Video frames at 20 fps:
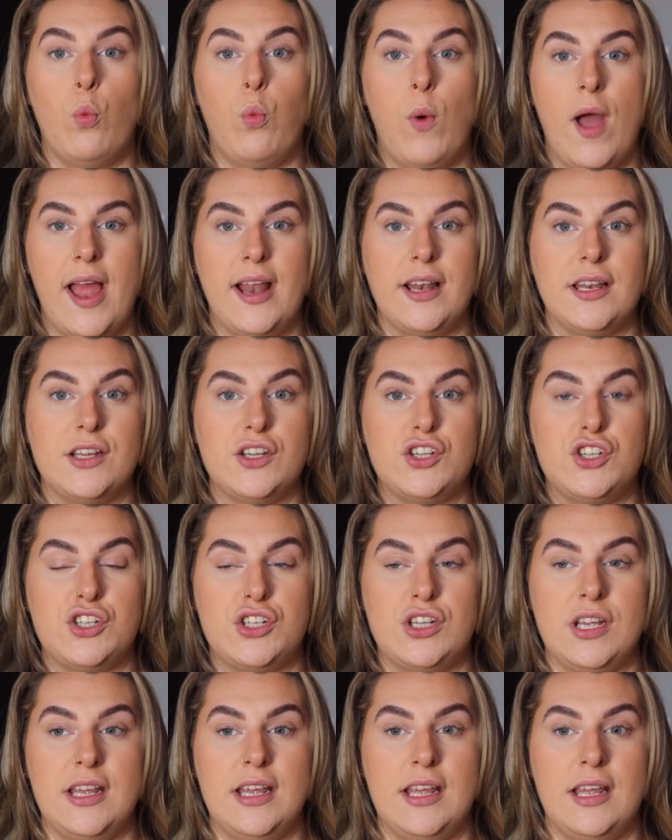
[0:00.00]
When
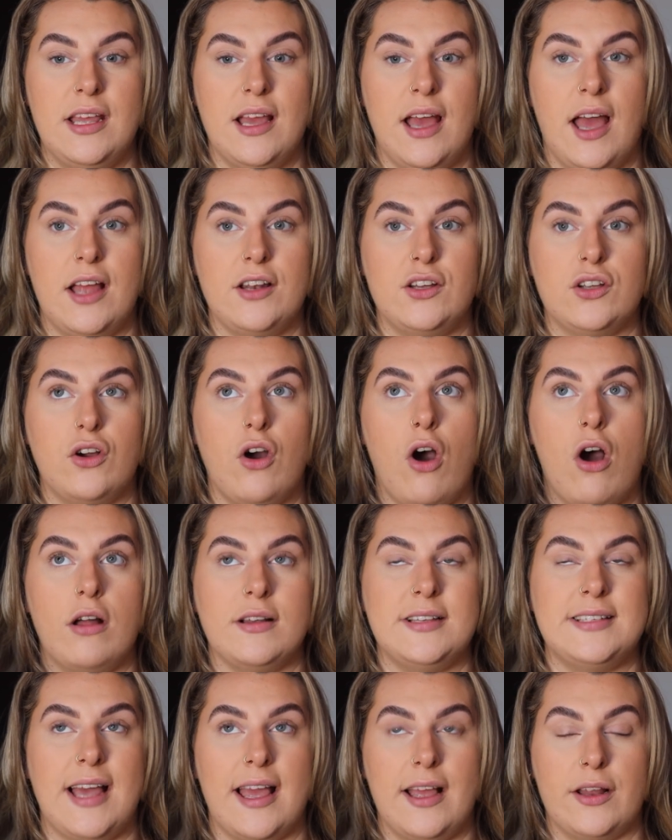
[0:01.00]
she had
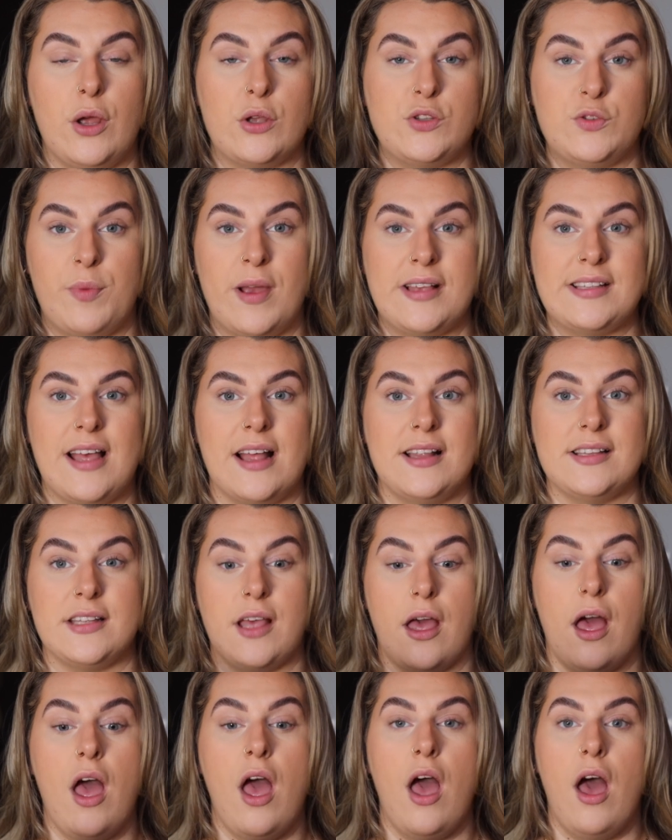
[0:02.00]
got diagnosed with breast
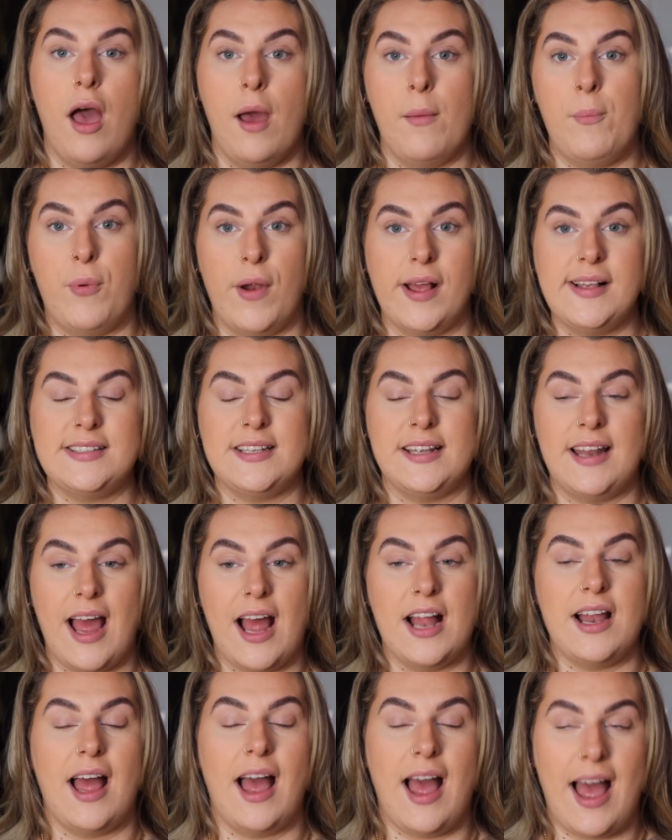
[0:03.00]
cancer, her breasts
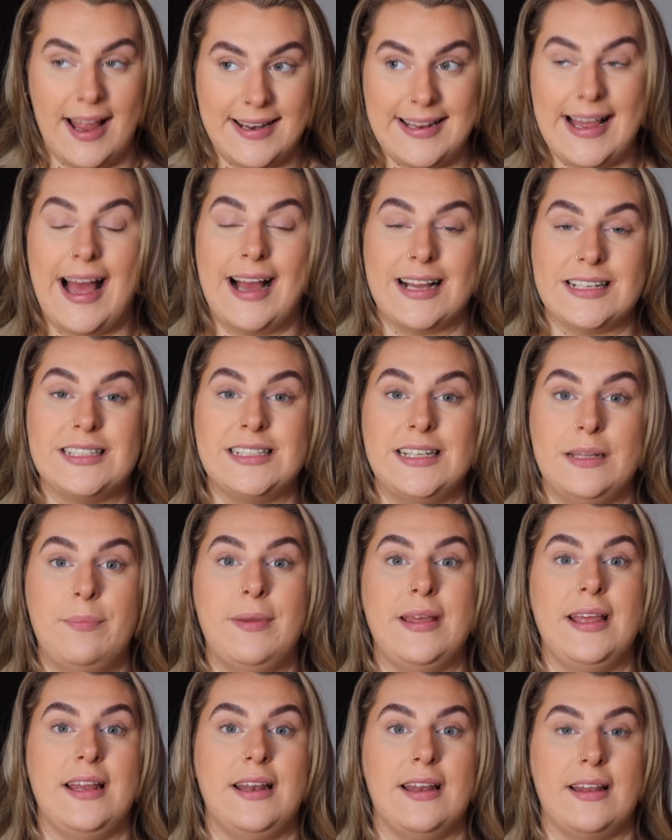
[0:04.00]
had actually
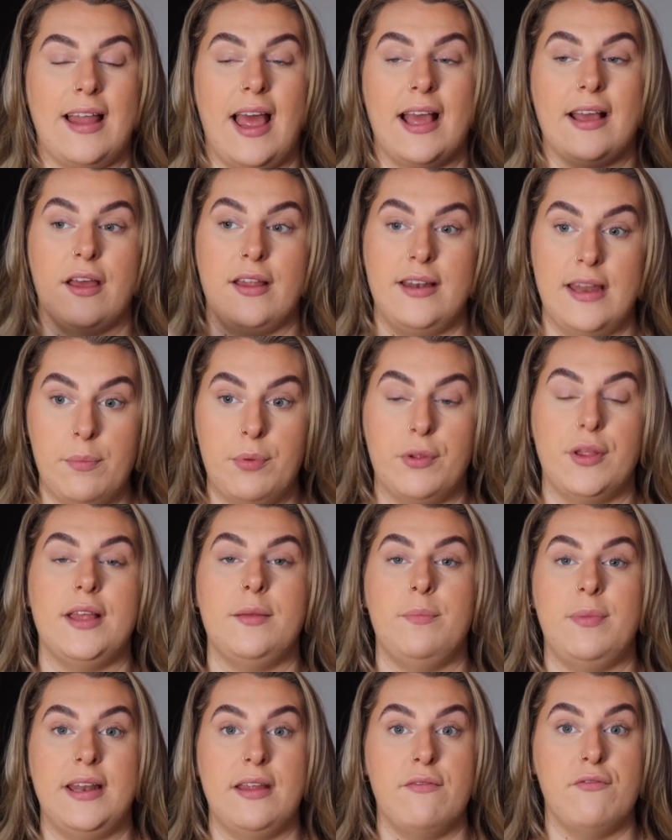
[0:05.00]
been like, her nipple
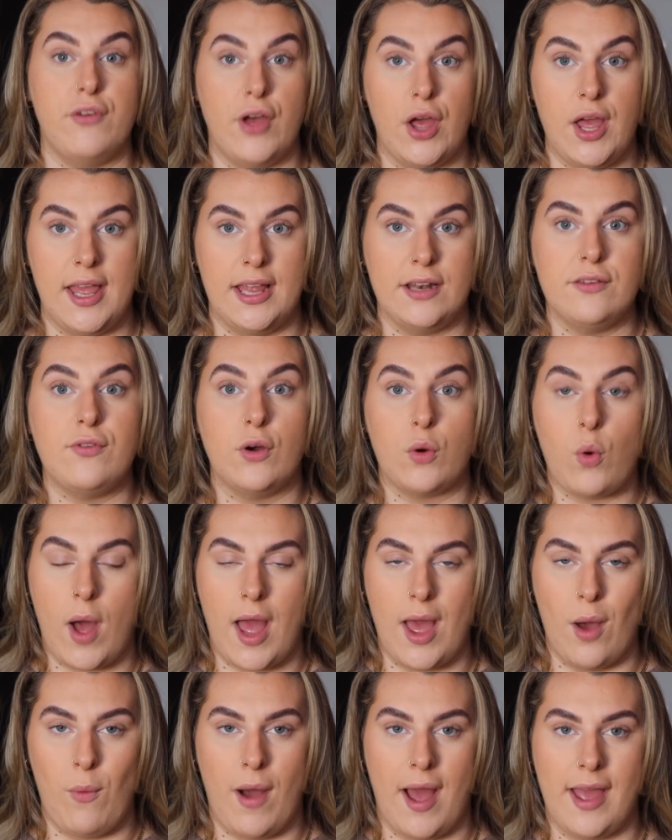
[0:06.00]
had been inverting for
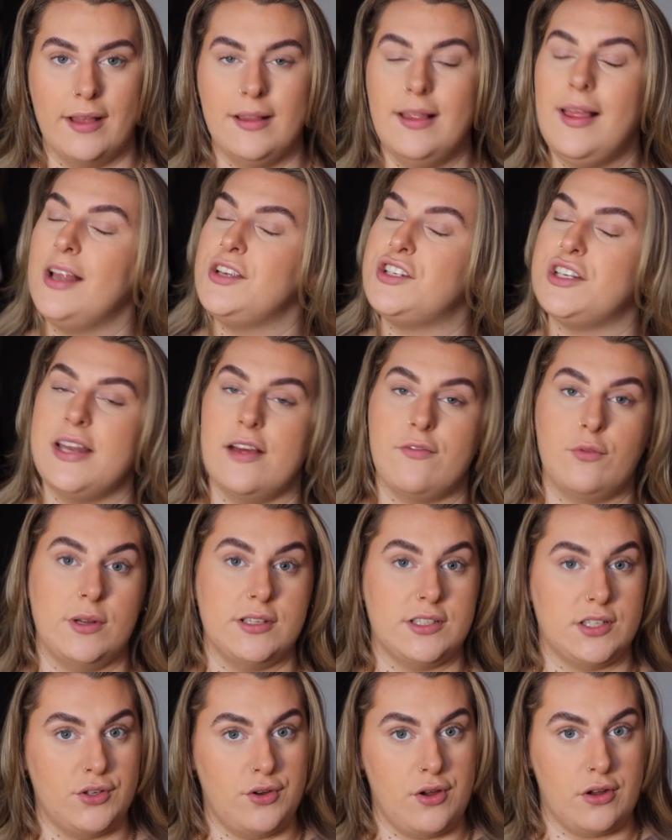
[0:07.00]
quite a while and she never
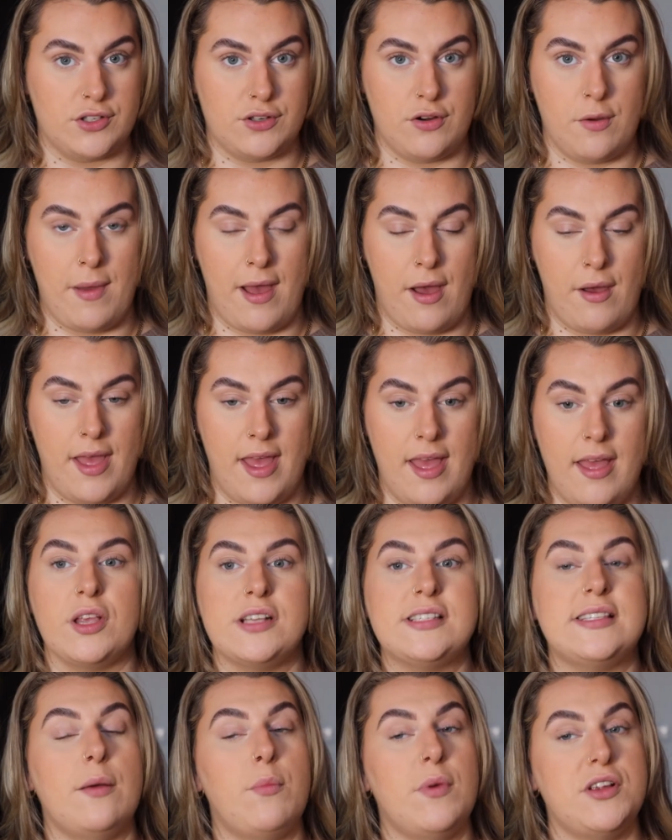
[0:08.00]
went to the doctor about it.
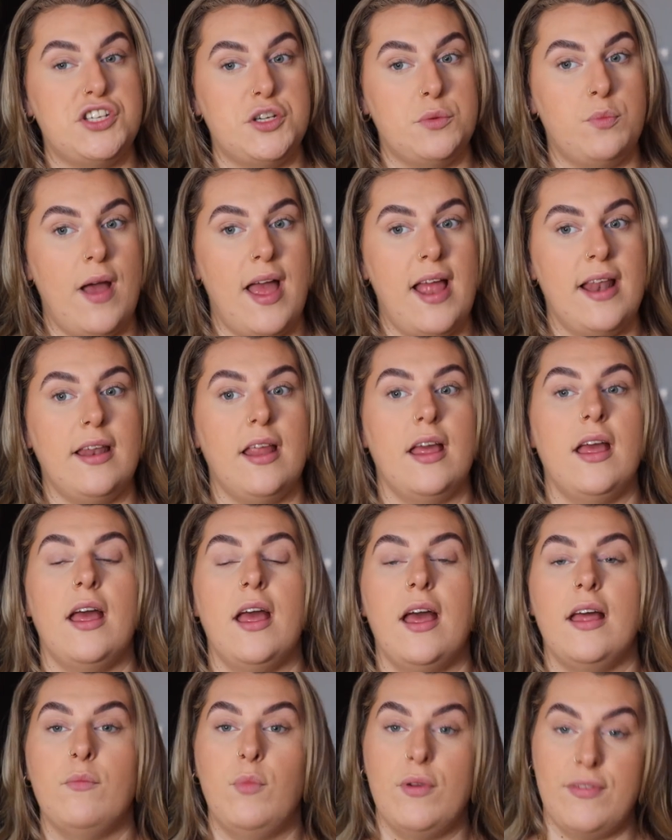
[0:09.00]
So then when she went,
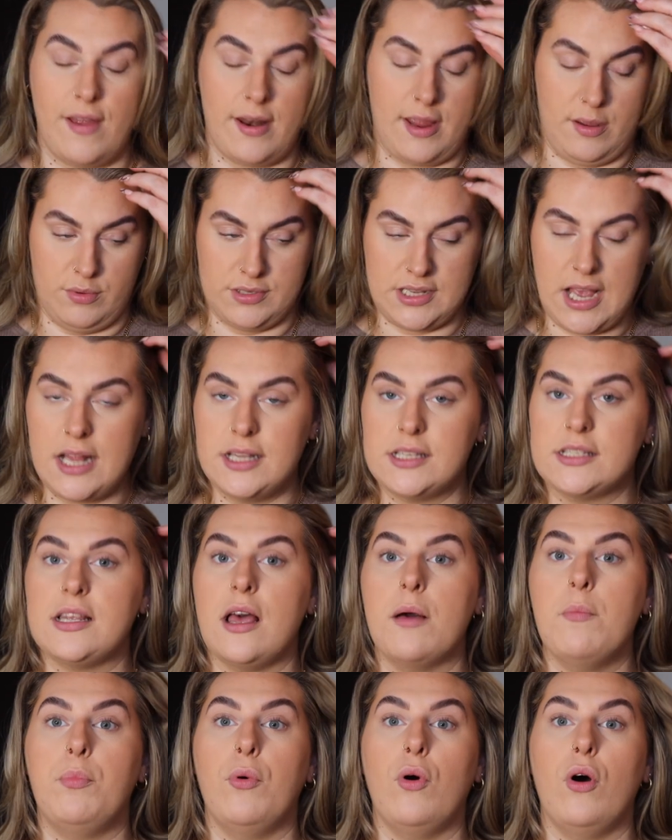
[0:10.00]
we found out it was
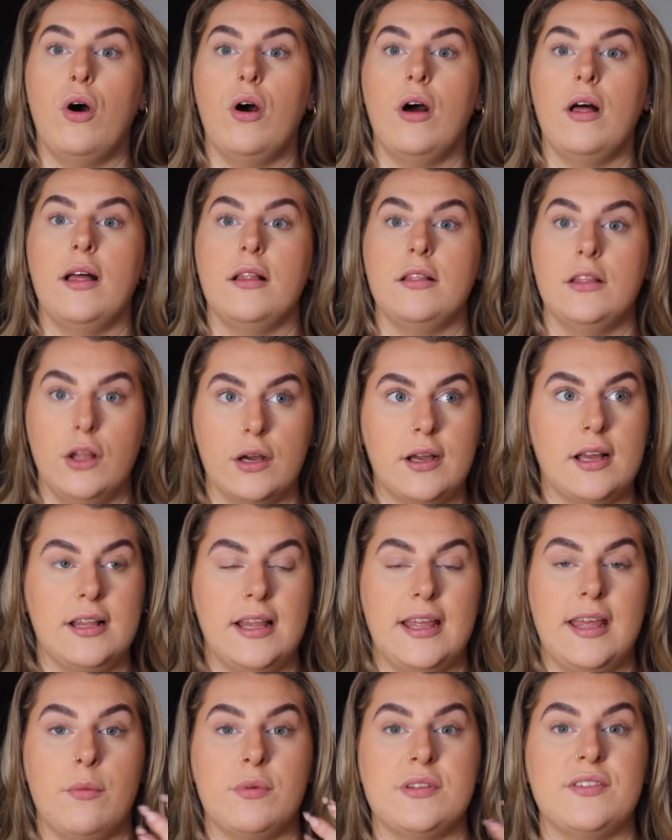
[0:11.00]
cancer, but
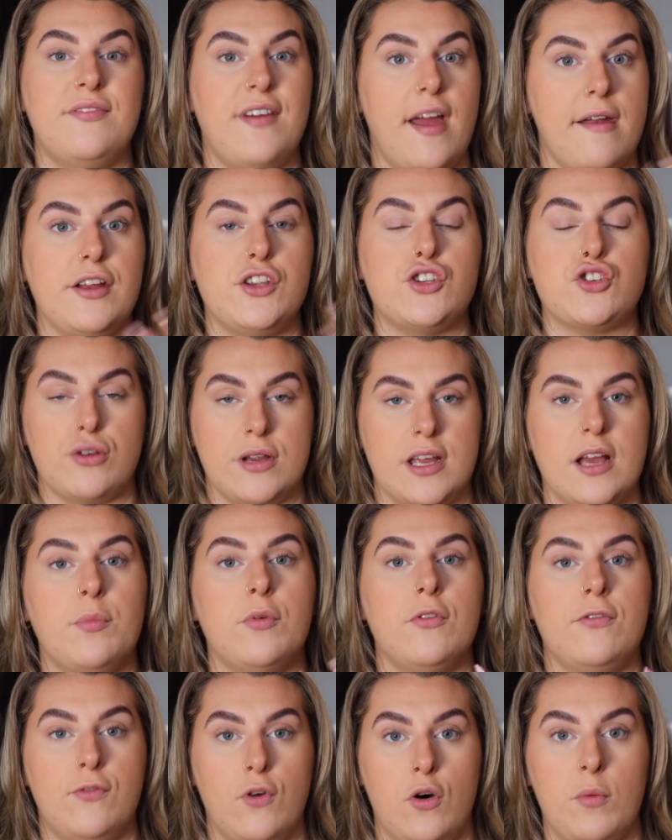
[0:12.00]
luckily it was a very
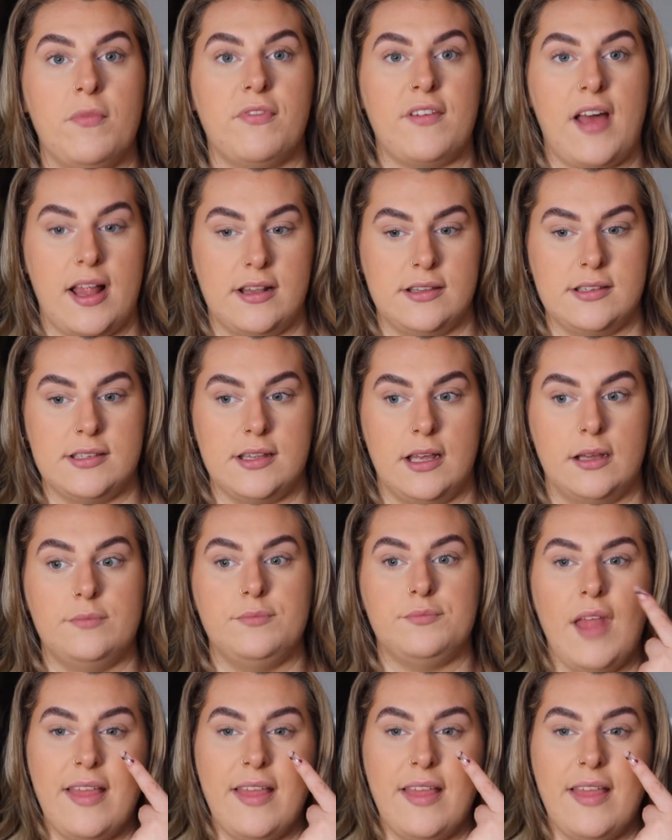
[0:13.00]
treatable form of cancer.